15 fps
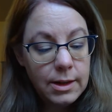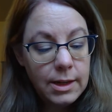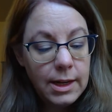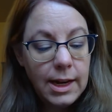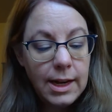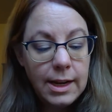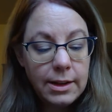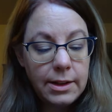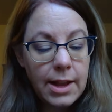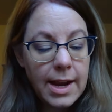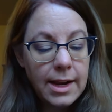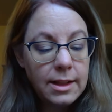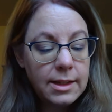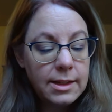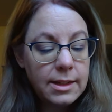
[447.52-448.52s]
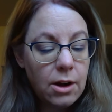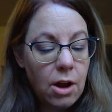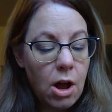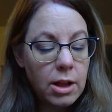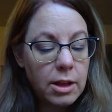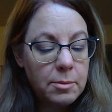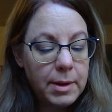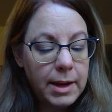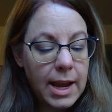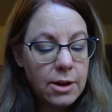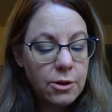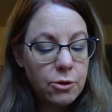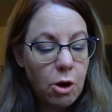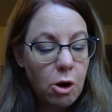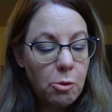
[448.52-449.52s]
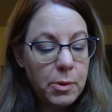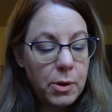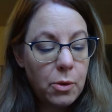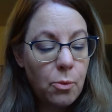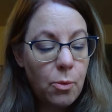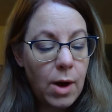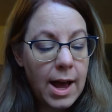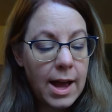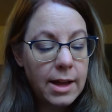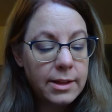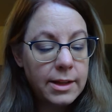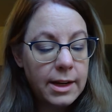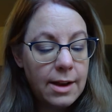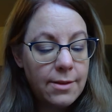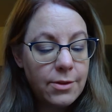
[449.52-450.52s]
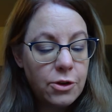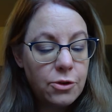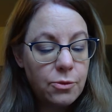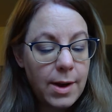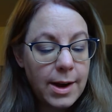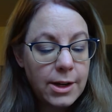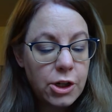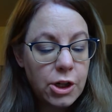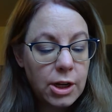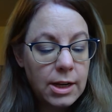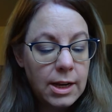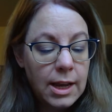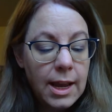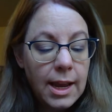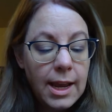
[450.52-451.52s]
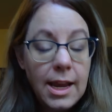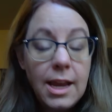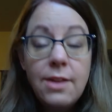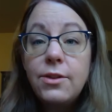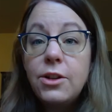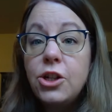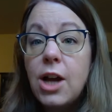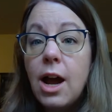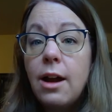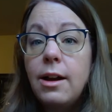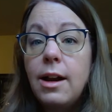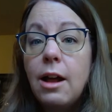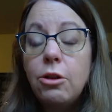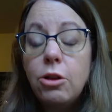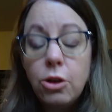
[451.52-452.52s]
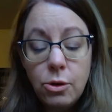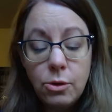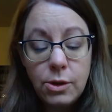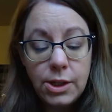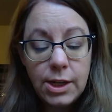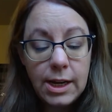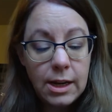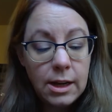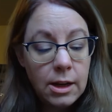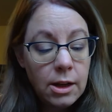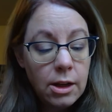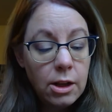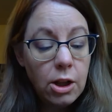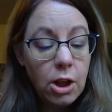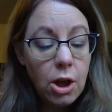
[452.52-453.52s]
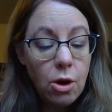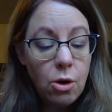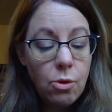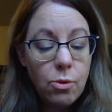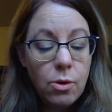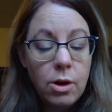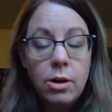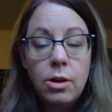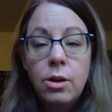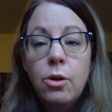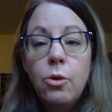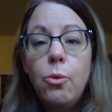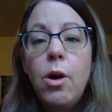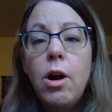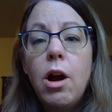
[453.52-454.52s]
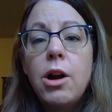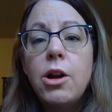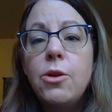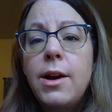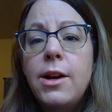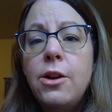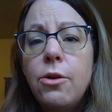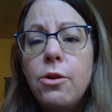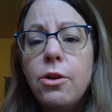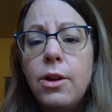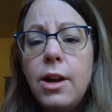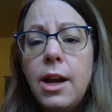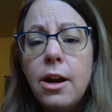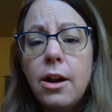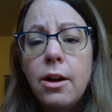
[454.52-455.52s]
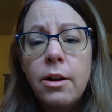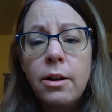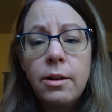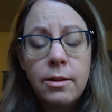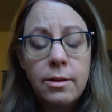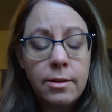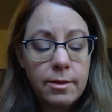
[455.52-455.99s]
He didn't like this at all and began groping wildly in every direction. He even shouted out, "Lucy! Lou! Where are you? I know you're here!"